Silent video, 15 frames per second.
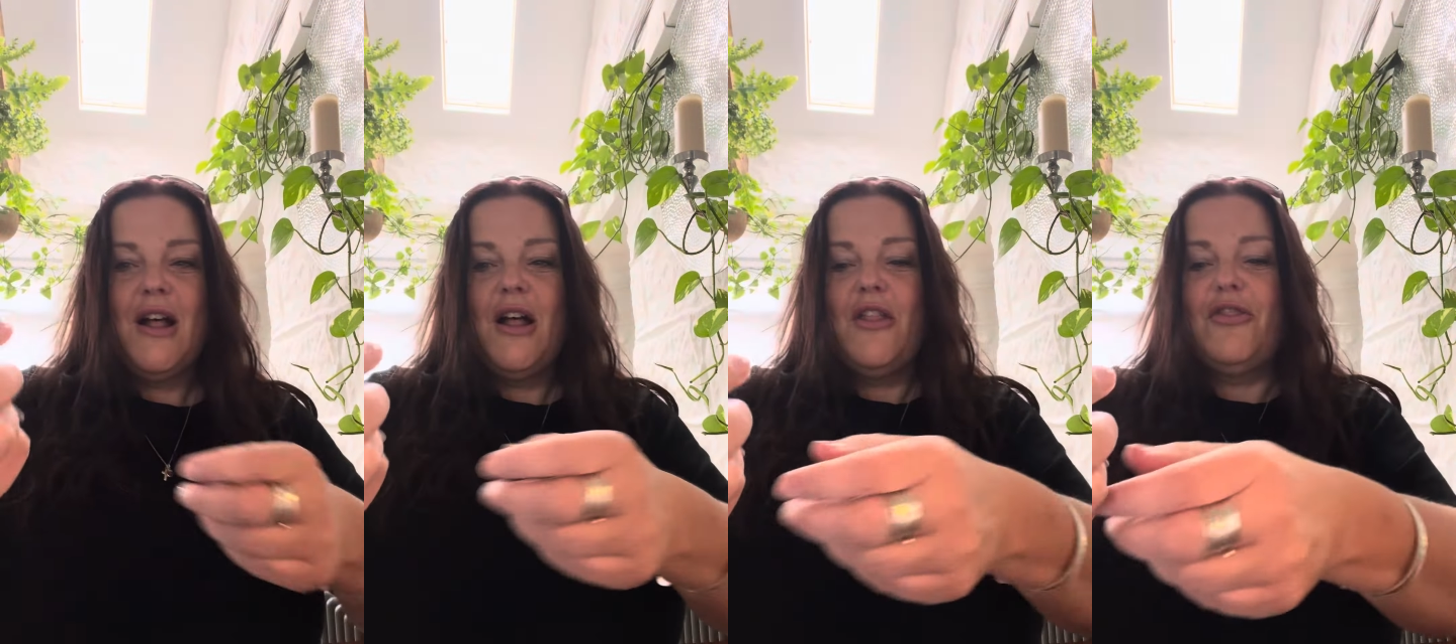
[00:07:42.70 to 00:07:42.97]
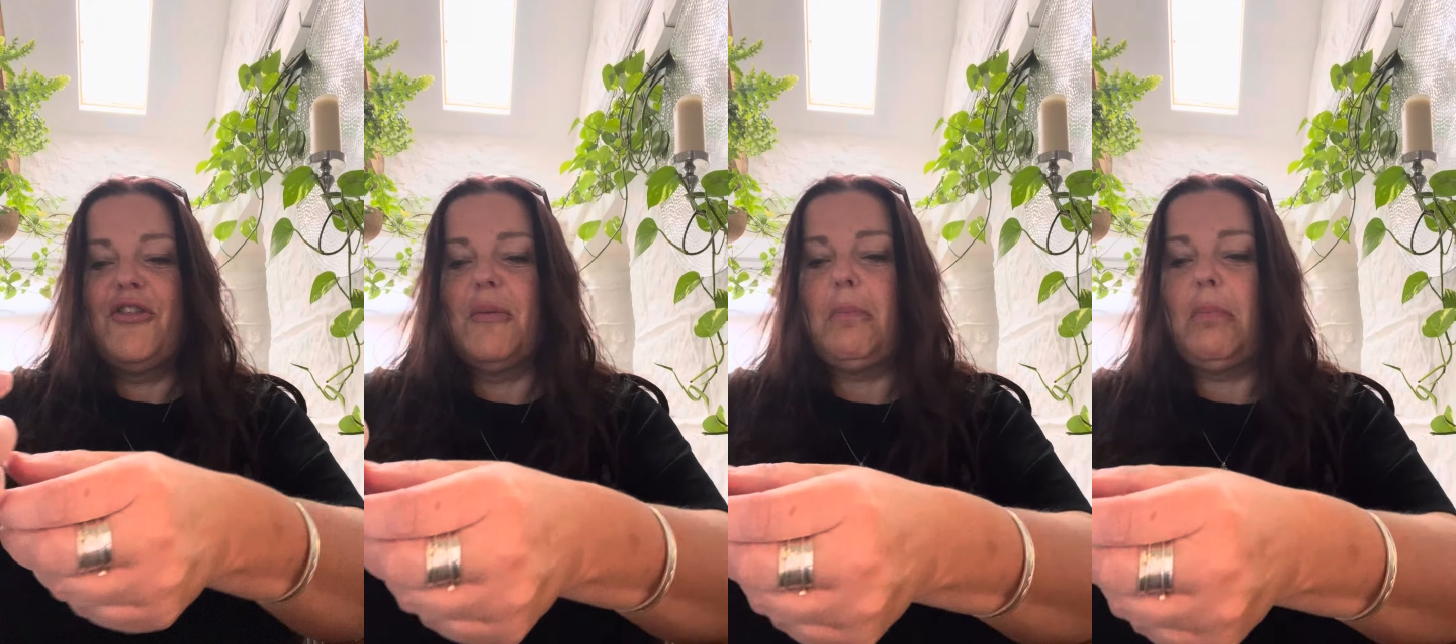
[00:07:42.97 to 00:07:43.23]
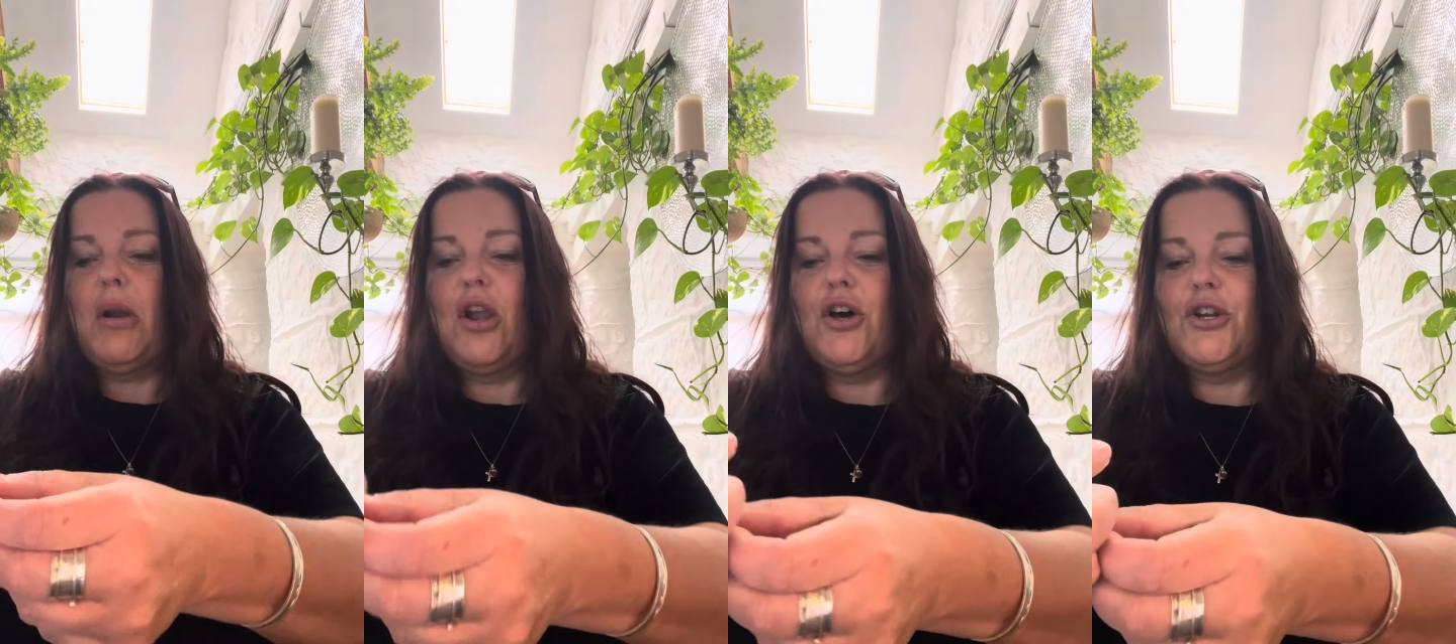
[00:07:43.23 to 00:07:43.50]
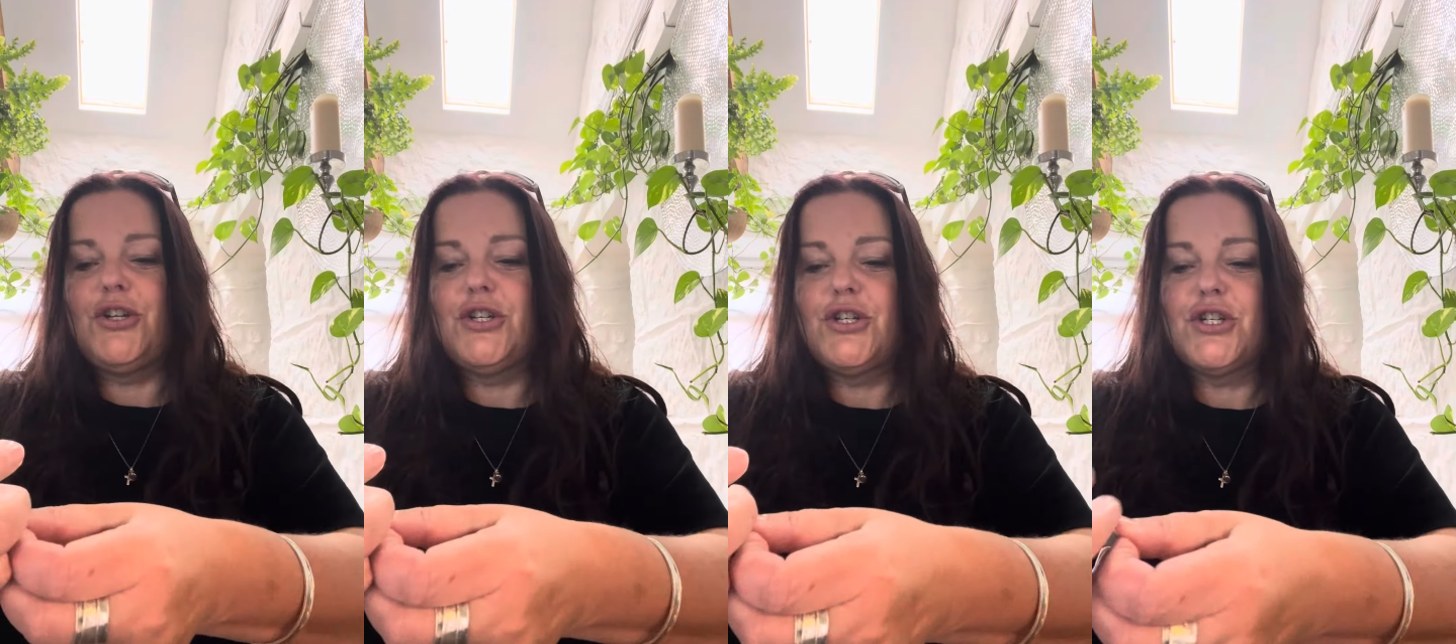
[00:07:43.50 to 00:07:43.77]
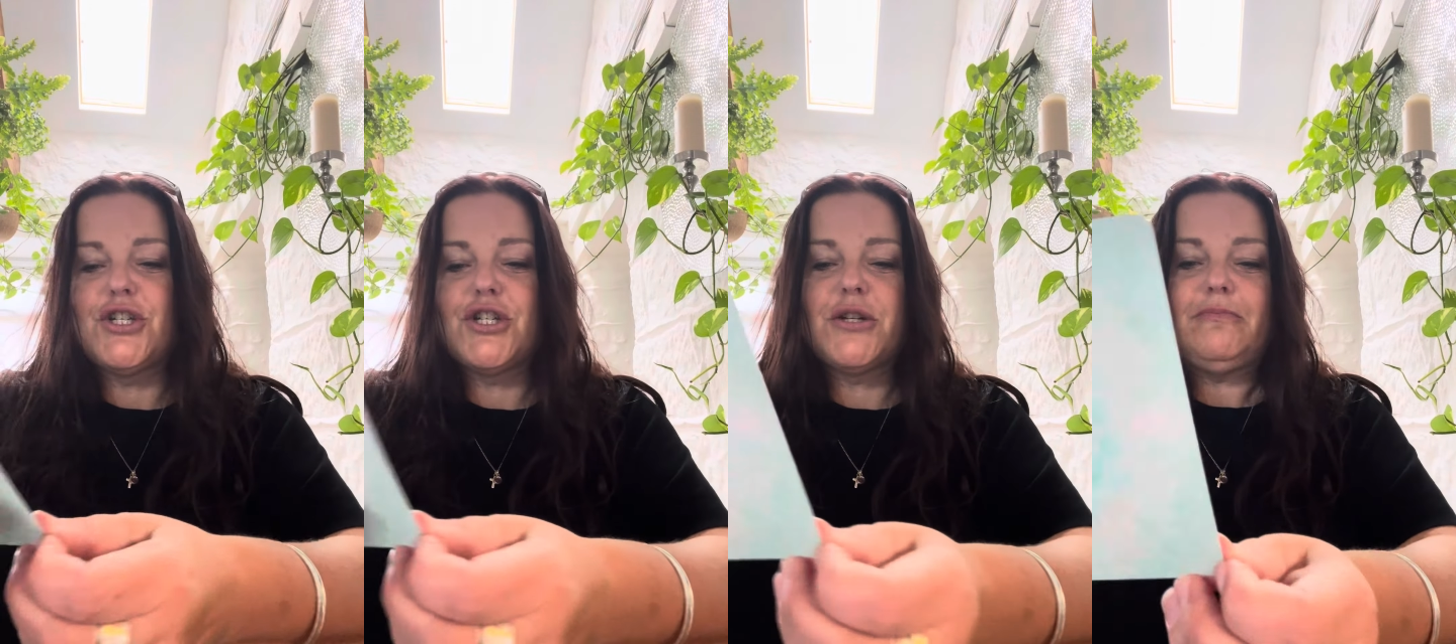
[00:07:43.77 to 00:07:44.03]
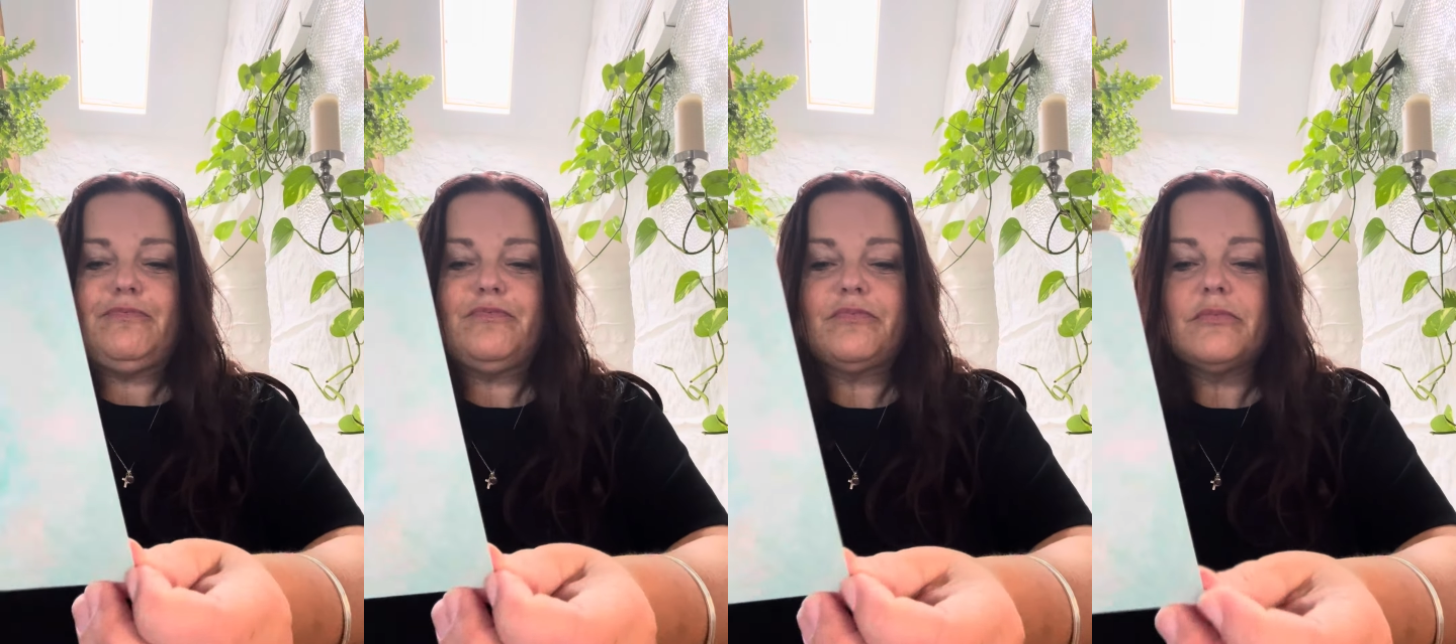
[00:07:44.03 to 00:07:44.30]
The plunge
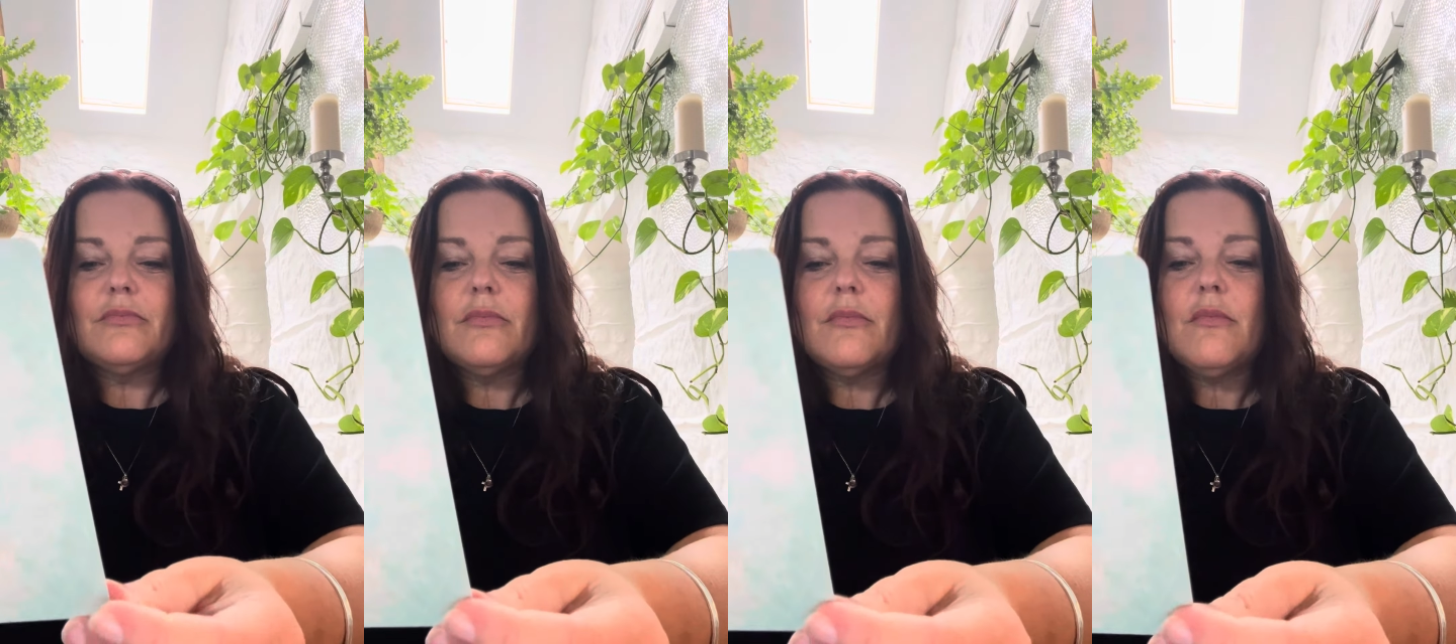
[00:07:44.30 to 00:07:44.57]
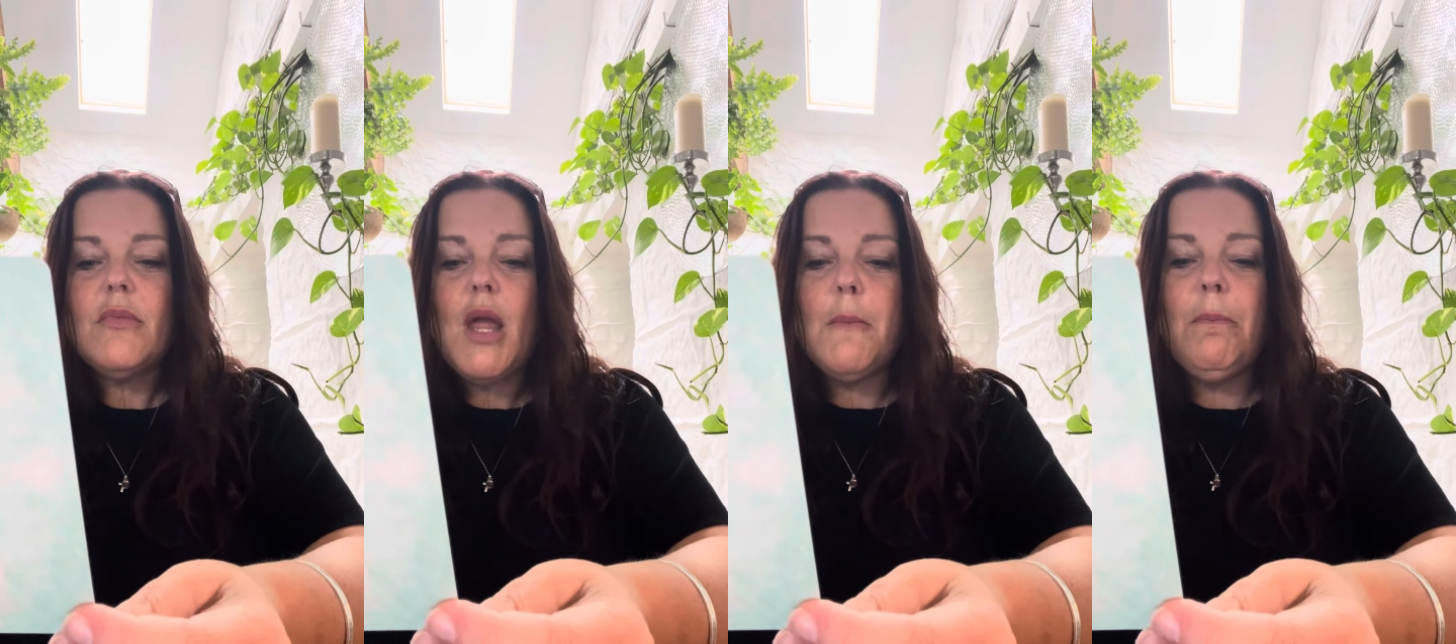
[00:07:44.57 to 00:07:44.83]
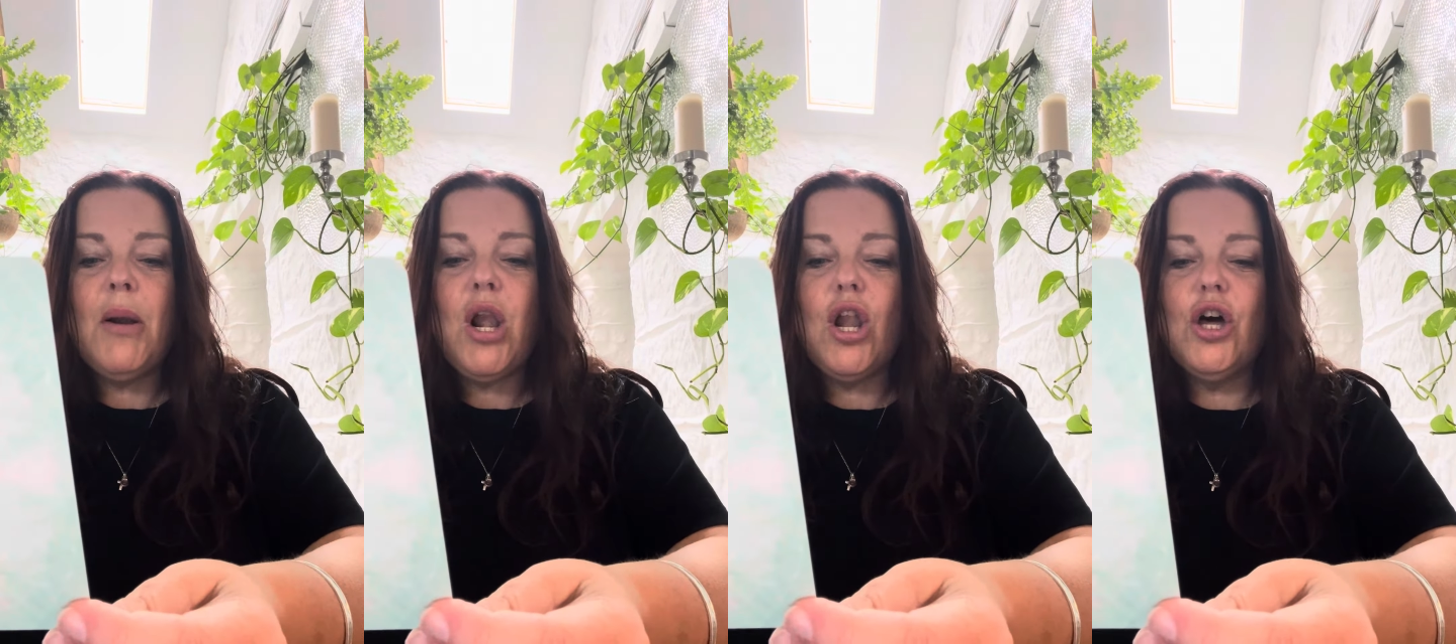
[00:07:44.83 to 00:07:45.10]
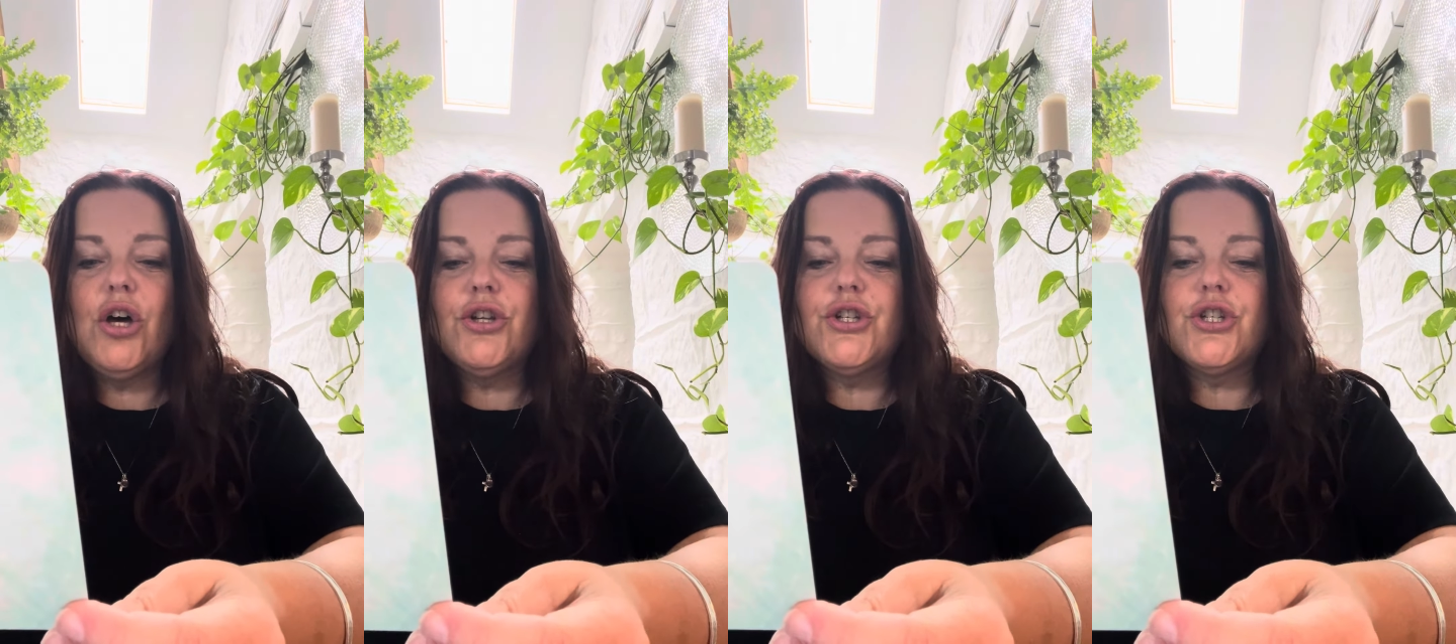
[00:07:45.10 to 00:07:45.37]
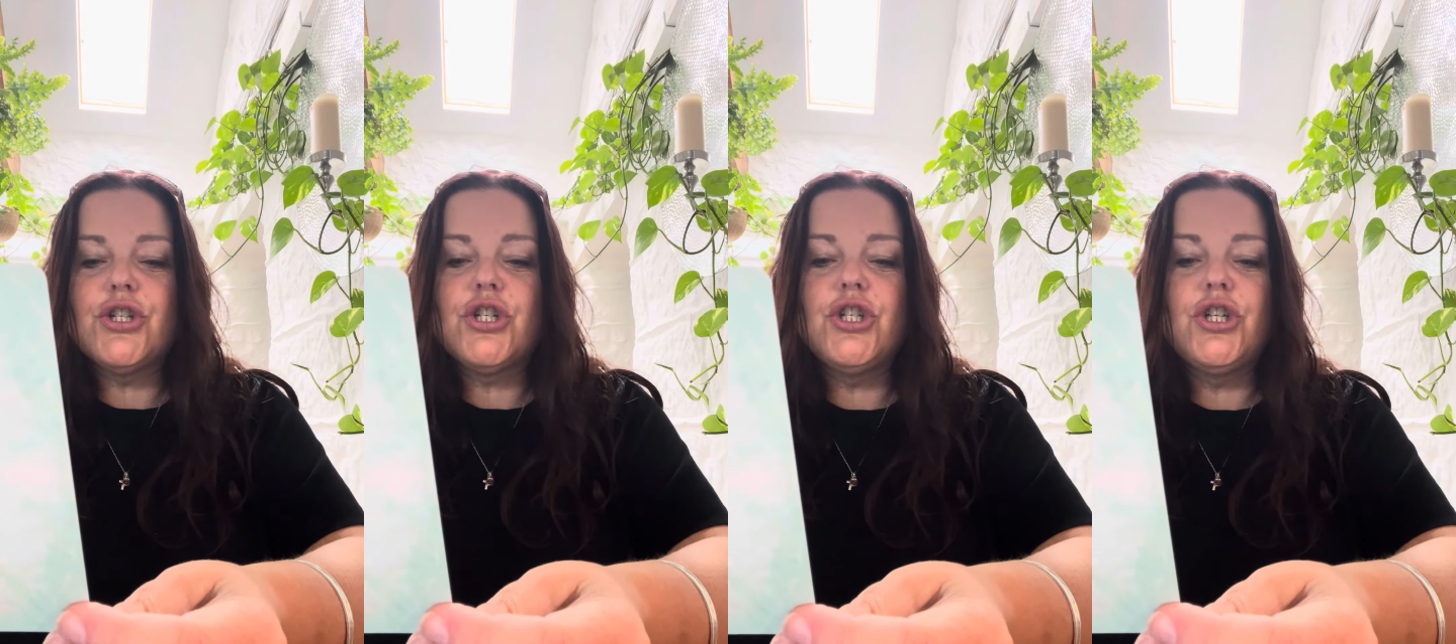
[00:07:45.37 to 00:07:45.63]
plunge.